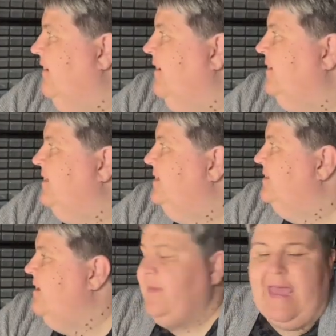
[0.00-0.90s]
Because it's
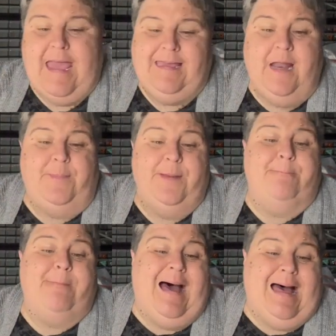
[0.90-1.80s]
going to be hanging up in
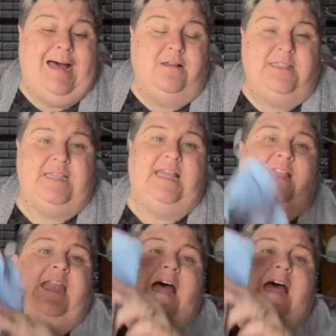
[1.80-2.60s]
my house. And